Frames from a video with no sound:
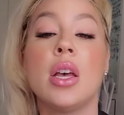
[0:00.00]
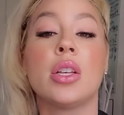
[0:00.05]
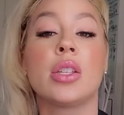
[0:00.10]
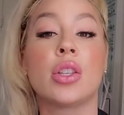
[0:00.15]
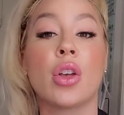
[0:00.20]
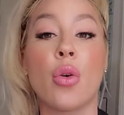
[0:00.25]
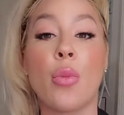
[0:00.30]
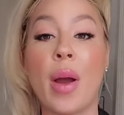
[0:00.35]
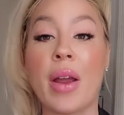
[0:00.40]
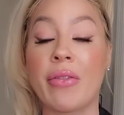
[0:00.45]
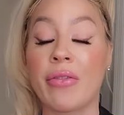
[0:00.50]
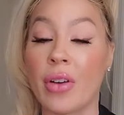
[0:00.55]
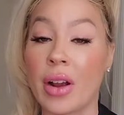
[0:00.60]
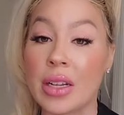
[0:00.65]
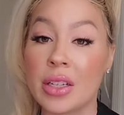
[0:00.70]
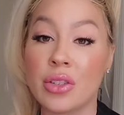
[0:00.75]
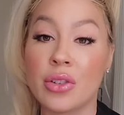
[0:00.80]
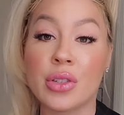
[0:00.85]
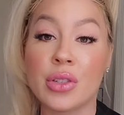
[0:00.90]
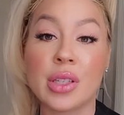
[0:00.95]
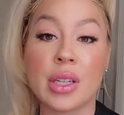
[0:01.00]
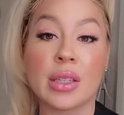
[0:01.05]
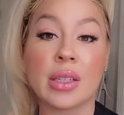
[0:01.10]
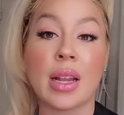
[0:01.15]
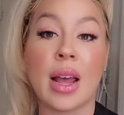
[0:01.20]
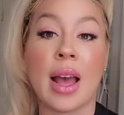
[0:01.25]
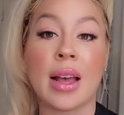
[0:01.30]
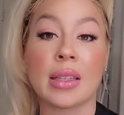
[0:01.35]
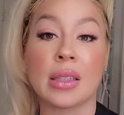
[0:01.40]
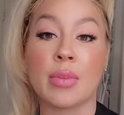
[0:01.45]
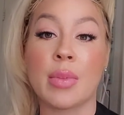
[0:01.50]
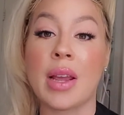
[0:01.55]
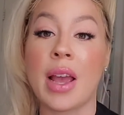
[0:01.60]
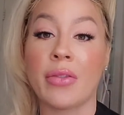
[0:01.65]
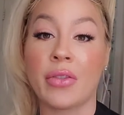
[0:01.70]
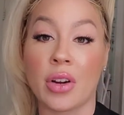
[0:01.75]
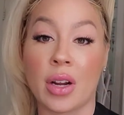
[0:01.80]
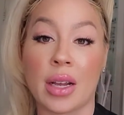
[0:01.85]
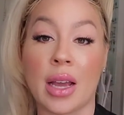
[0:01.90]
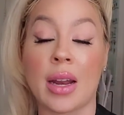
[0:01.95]
So my friends used to ask me
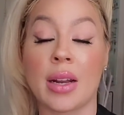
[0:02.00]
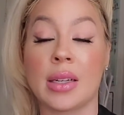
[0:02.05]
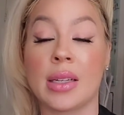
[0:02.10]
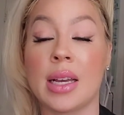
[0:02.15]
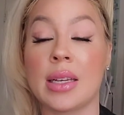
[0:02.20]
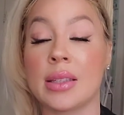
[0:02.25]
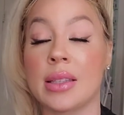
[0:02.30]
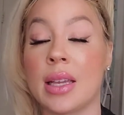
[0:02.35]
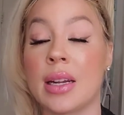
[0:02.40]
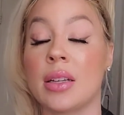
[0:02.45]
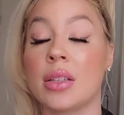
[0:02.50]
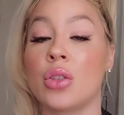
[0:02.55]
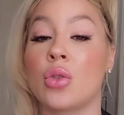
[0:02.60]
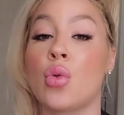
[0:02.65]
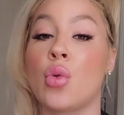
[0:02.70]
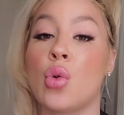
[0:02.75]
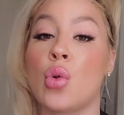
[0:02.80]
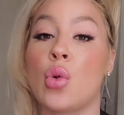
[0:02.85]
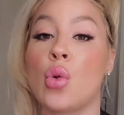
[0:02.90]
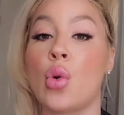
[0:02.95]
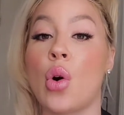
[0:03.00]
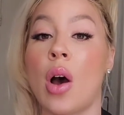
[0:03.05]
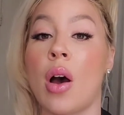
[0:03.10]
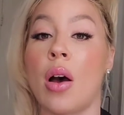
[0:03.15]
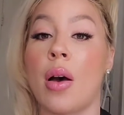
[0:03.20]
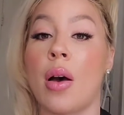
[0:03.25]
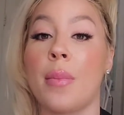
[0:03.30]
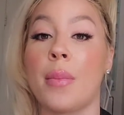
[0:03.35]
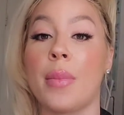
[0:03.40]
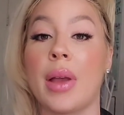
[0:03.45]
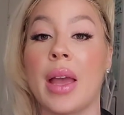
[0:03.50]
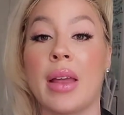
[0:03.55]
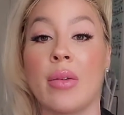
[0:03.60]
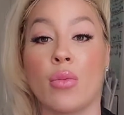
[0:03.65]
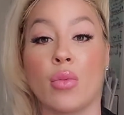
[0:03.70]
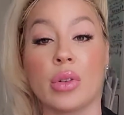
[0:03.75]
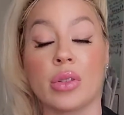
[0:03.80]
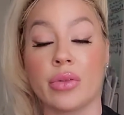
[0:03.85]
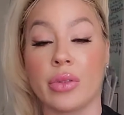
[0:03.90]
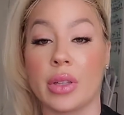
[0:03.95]
after I got into aesthetic school
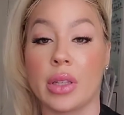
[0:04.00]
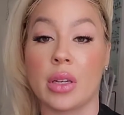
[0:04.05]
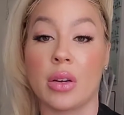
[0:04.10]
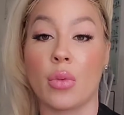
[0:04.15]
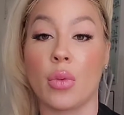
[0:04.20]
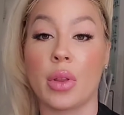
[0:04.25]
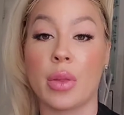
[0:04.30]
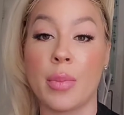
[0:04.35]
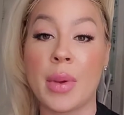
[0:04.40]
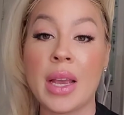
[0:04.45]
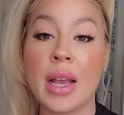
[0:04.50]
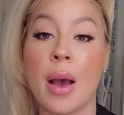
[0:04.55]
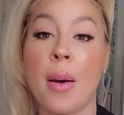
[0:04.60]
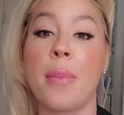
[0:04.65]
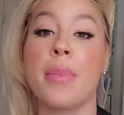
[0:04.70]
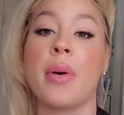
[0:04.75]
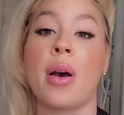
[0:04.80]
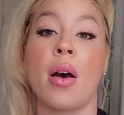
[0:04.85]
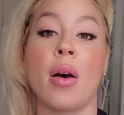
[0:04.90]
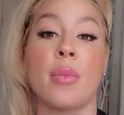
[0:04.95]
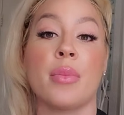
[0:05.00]
and was really good with makeup.